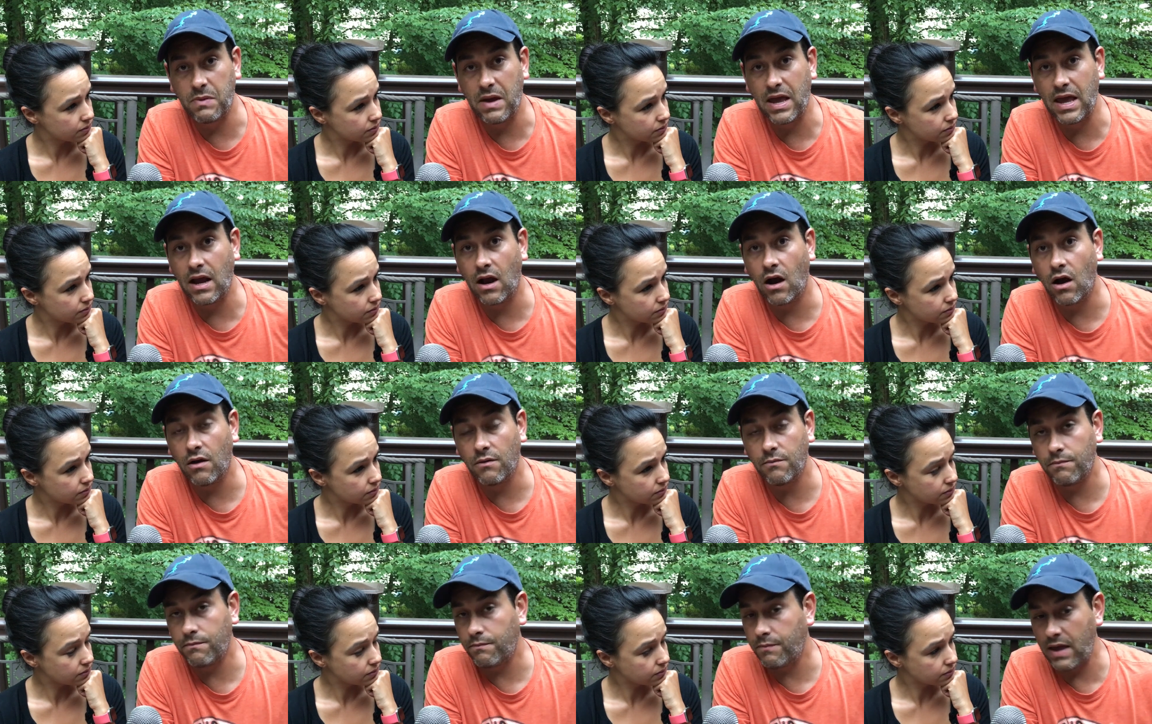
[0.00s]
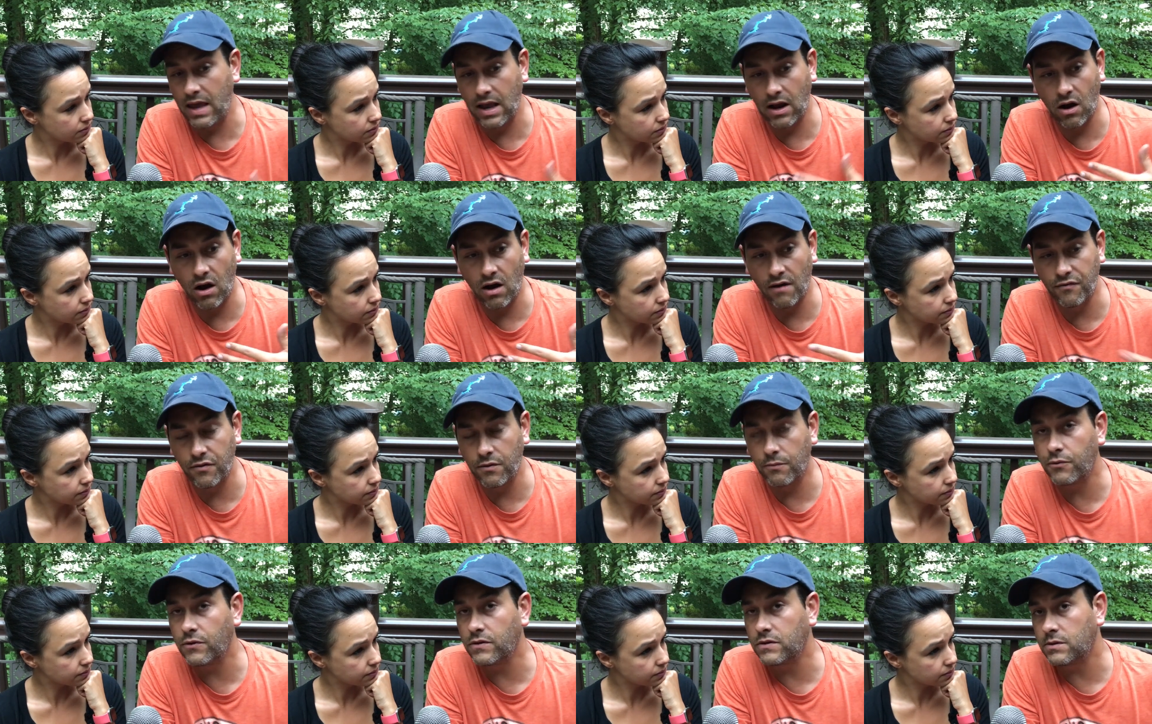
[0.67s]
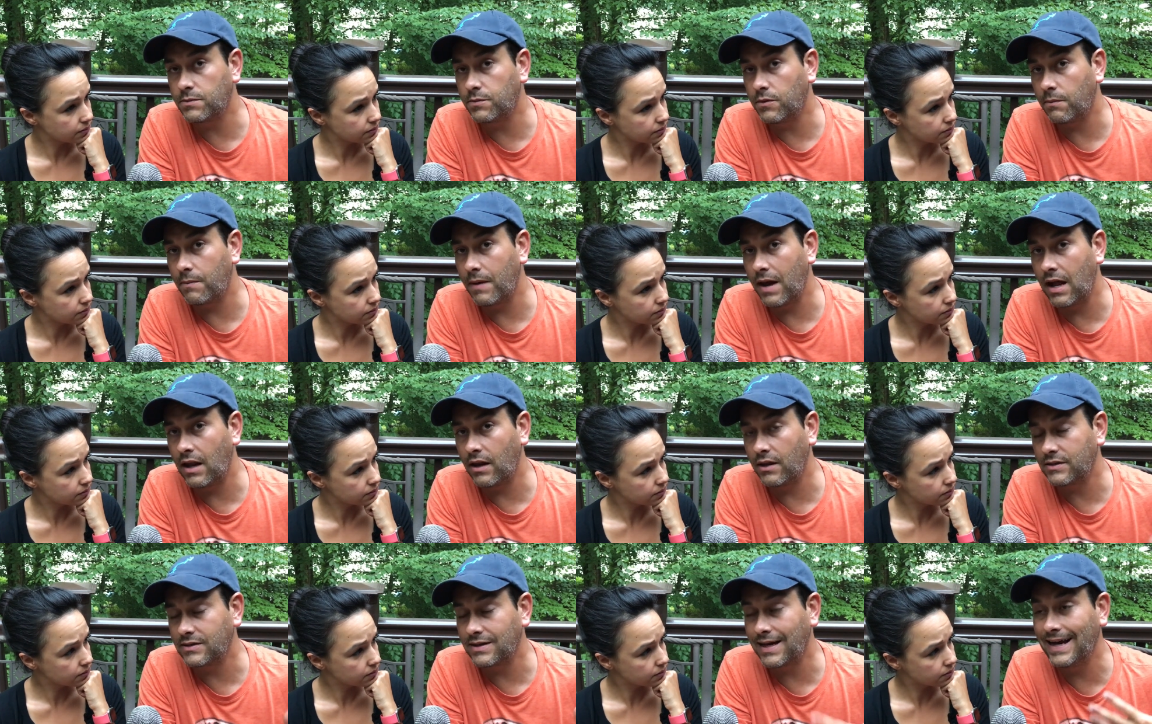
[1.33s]
Speaker 1: paying paying off the principal
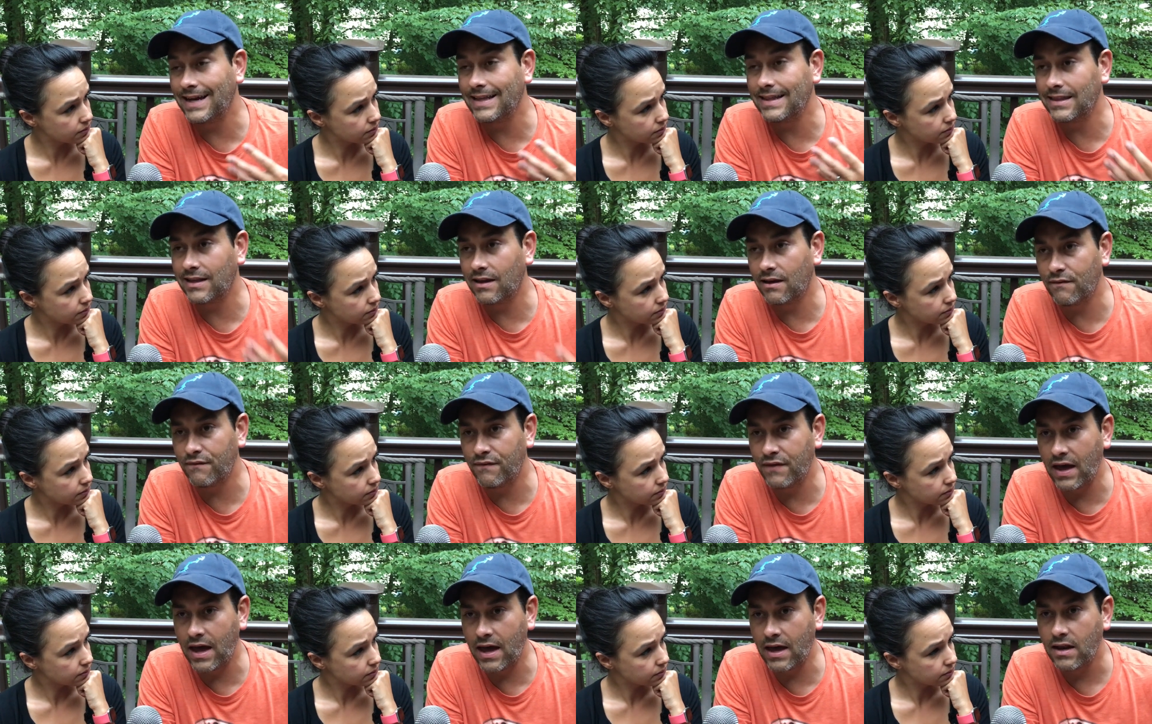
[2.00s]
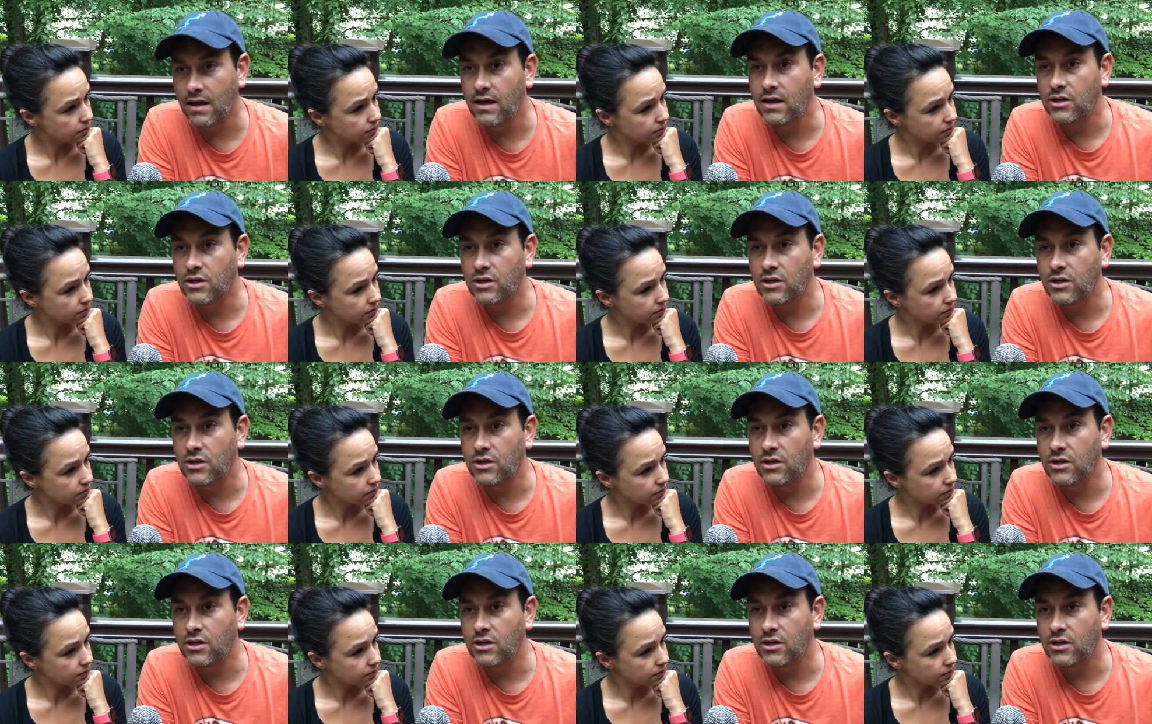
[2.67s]
balance. I love that.